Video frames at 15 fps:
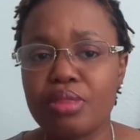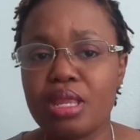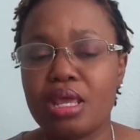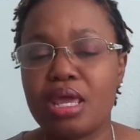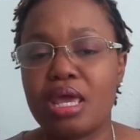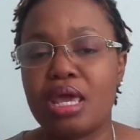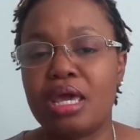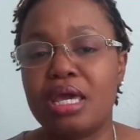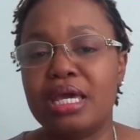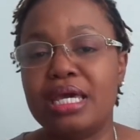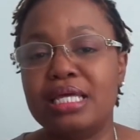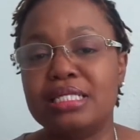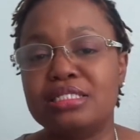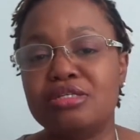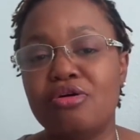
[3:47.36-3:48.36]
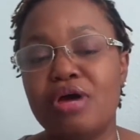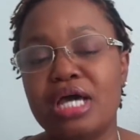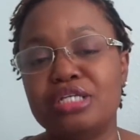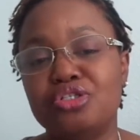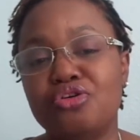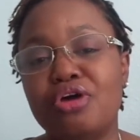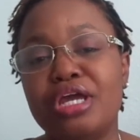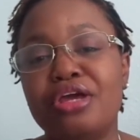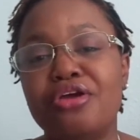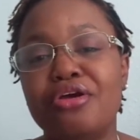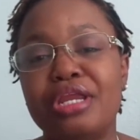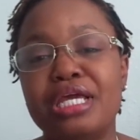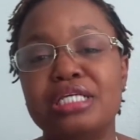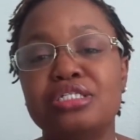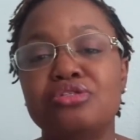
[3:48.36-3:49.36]
And so I enjoyed hearing
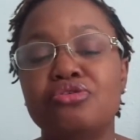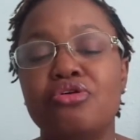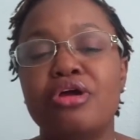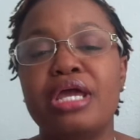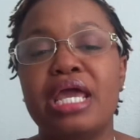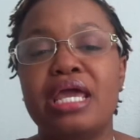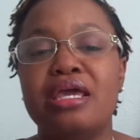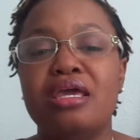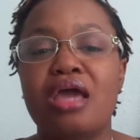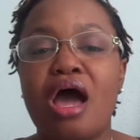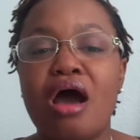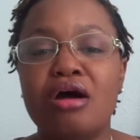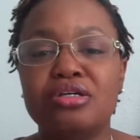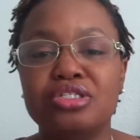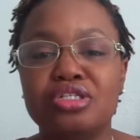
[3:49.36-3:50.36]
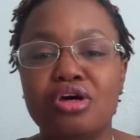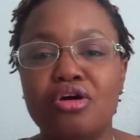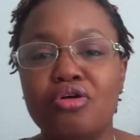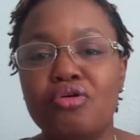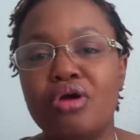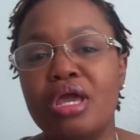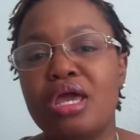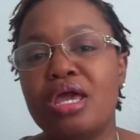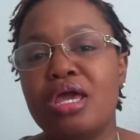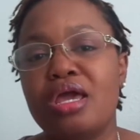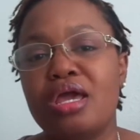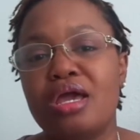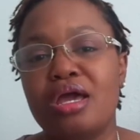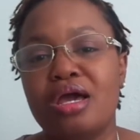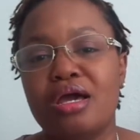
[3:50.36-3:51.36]
his story, and he also,
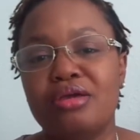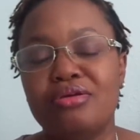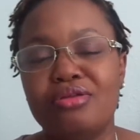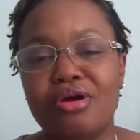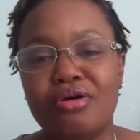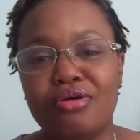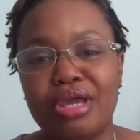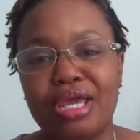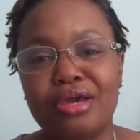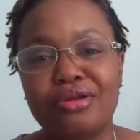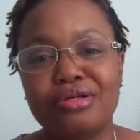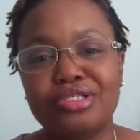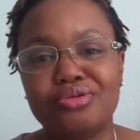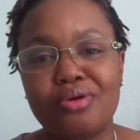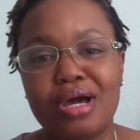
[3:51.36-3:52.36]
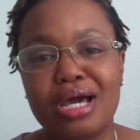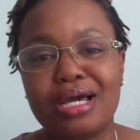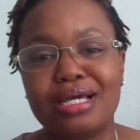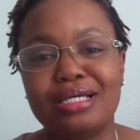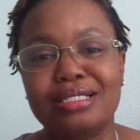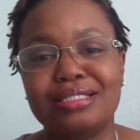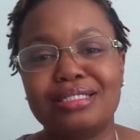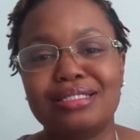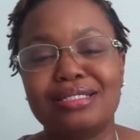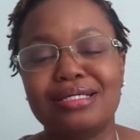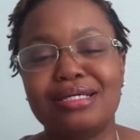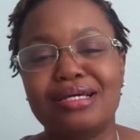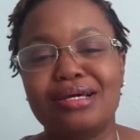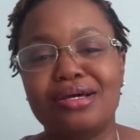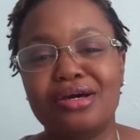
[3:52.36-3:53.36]
intertwined
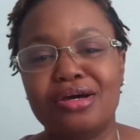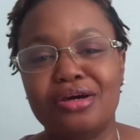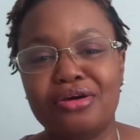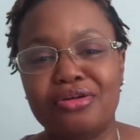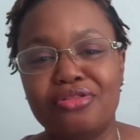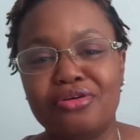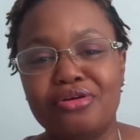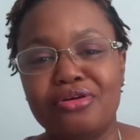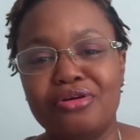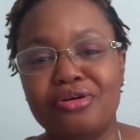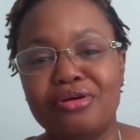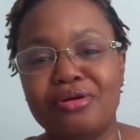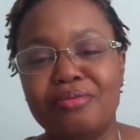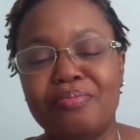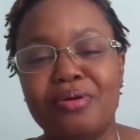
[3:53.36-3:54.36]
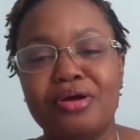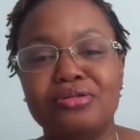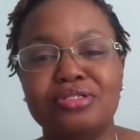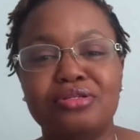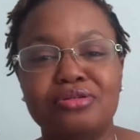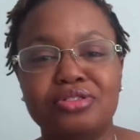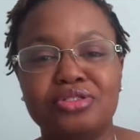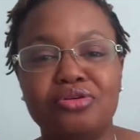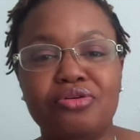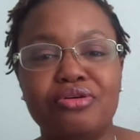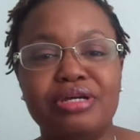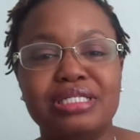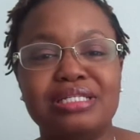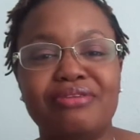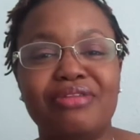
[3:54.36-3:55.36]
other personal
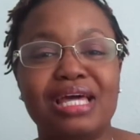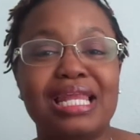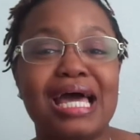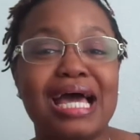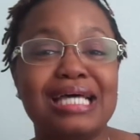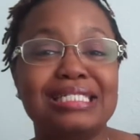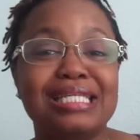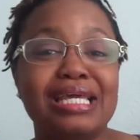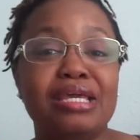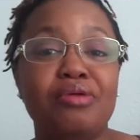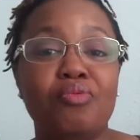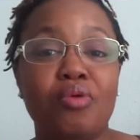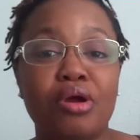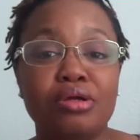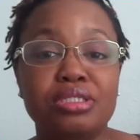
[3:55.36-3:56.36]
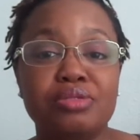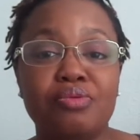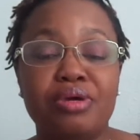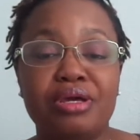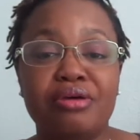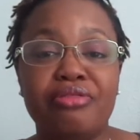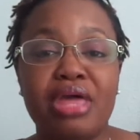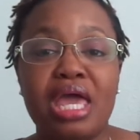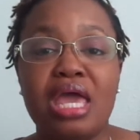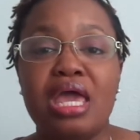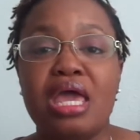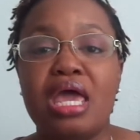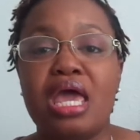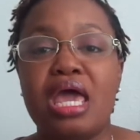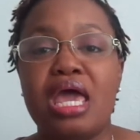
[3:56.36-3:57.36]
stories of the clients that he worked with.
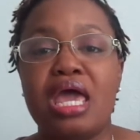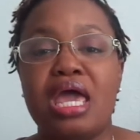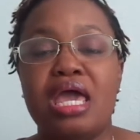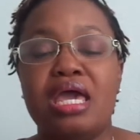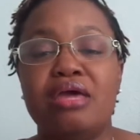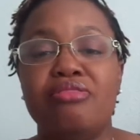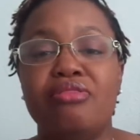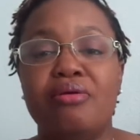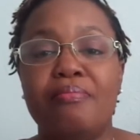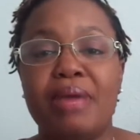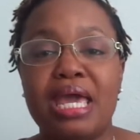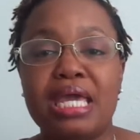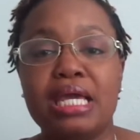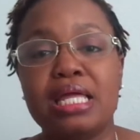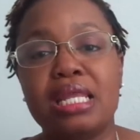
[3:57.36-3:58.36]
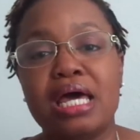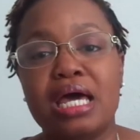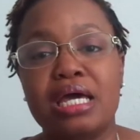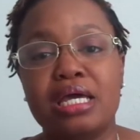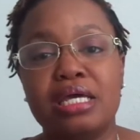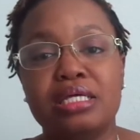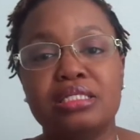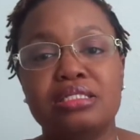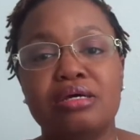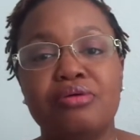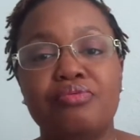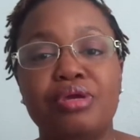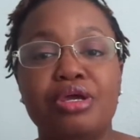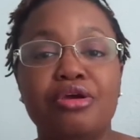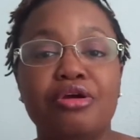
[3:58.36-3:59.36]
And the main client
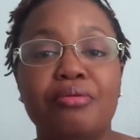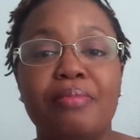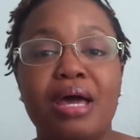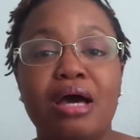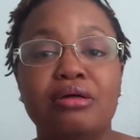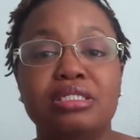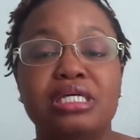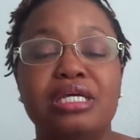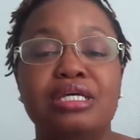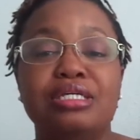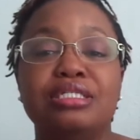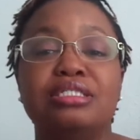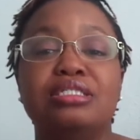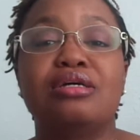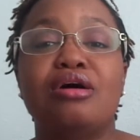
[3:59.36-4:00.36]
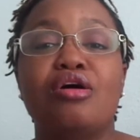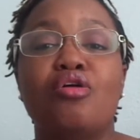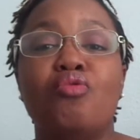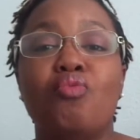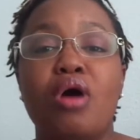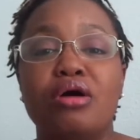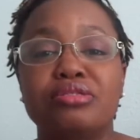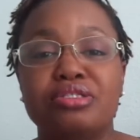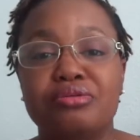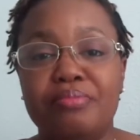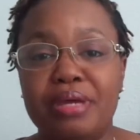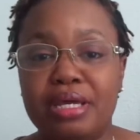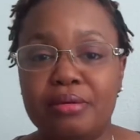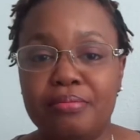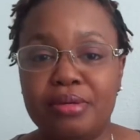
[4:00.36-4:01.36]
we hear about is Walter
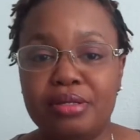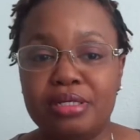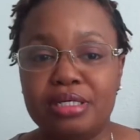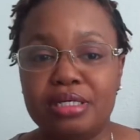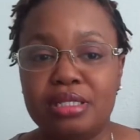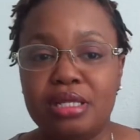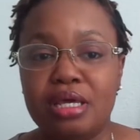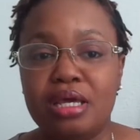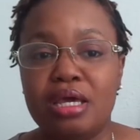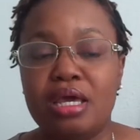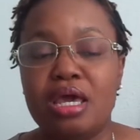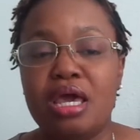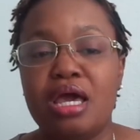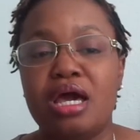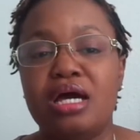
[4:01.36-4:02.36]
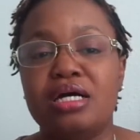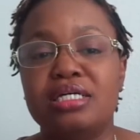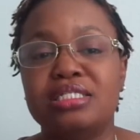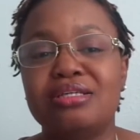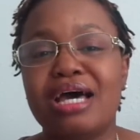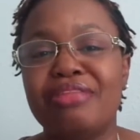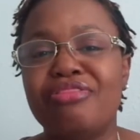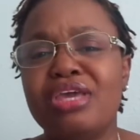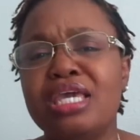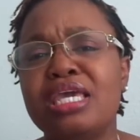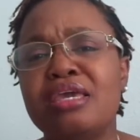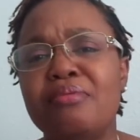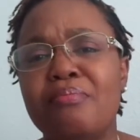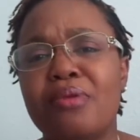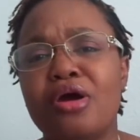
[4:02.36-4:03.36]
McMillan. So I think
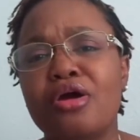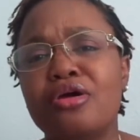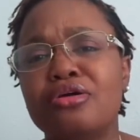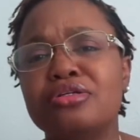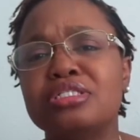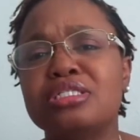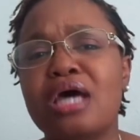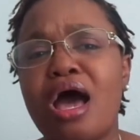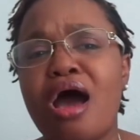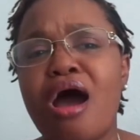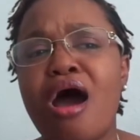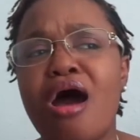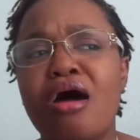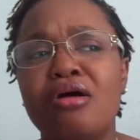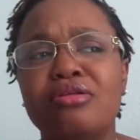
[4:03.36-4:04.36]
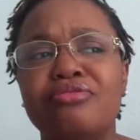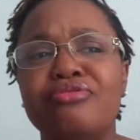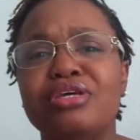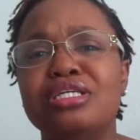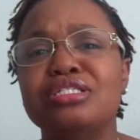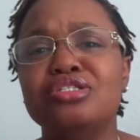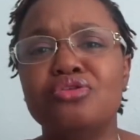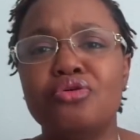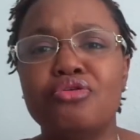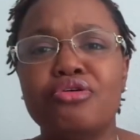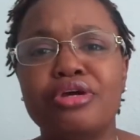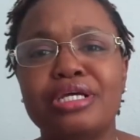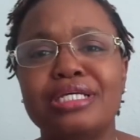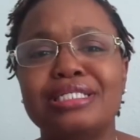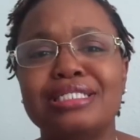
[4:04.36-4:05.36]
he merged all of these
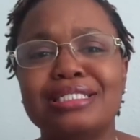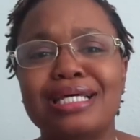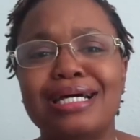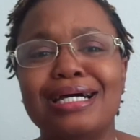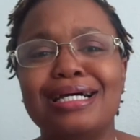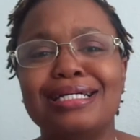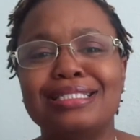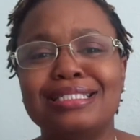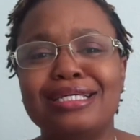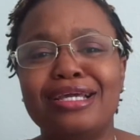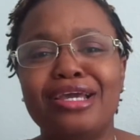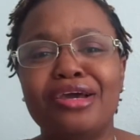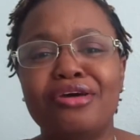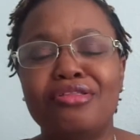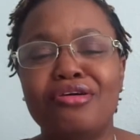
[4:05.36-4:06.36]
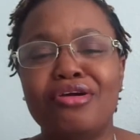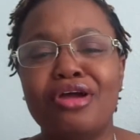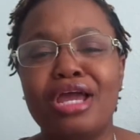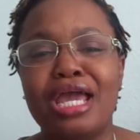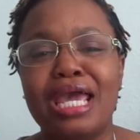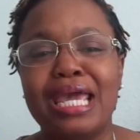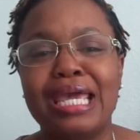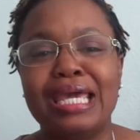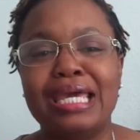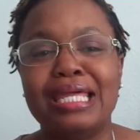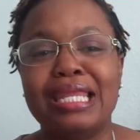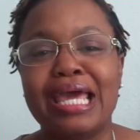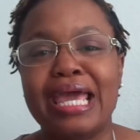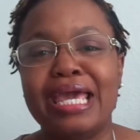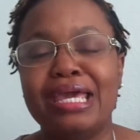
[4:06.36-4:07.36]
stories together in
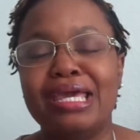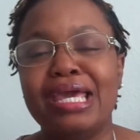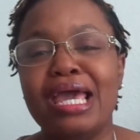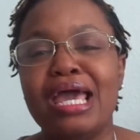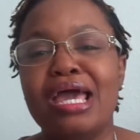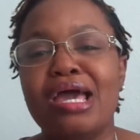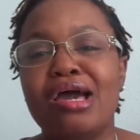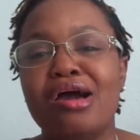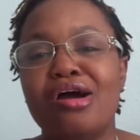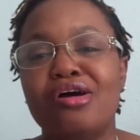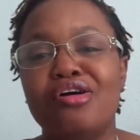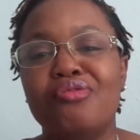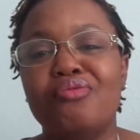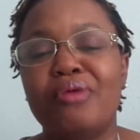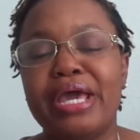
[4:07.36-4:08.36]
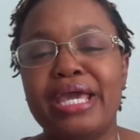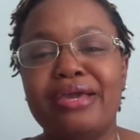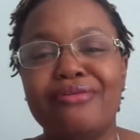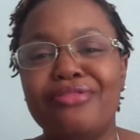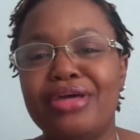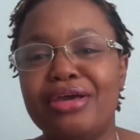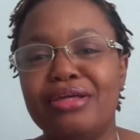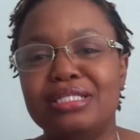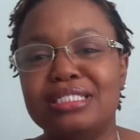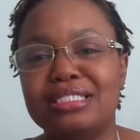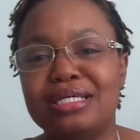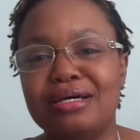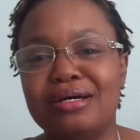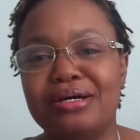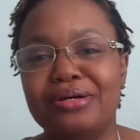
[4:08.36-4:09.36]
a way that
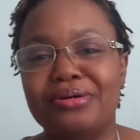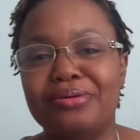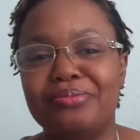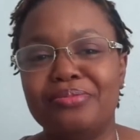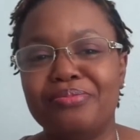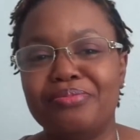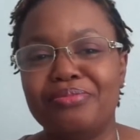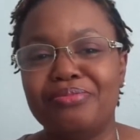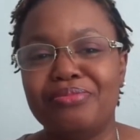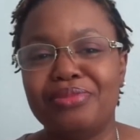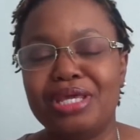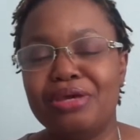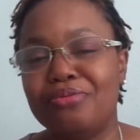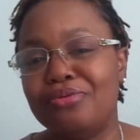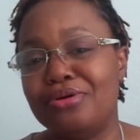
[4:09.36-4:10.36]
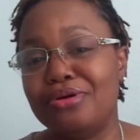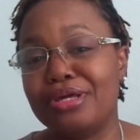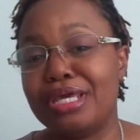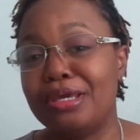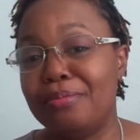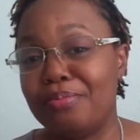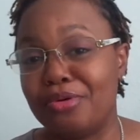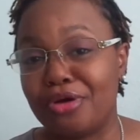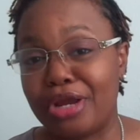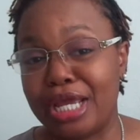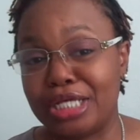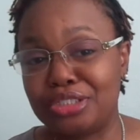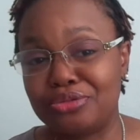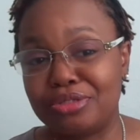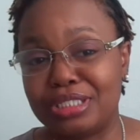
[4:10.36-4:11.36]
it will keep your
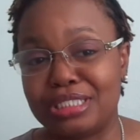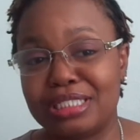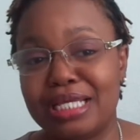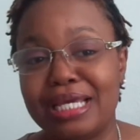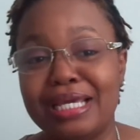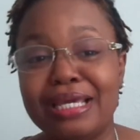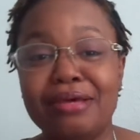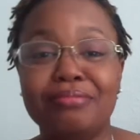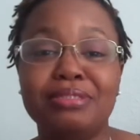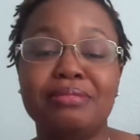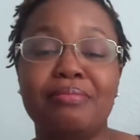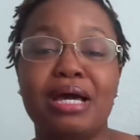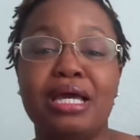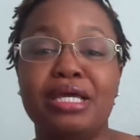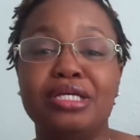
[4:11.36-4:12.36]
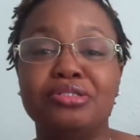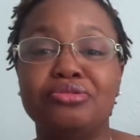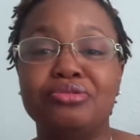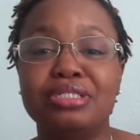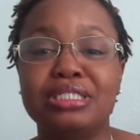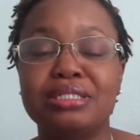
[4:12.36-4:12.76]
interest. It kept my interest.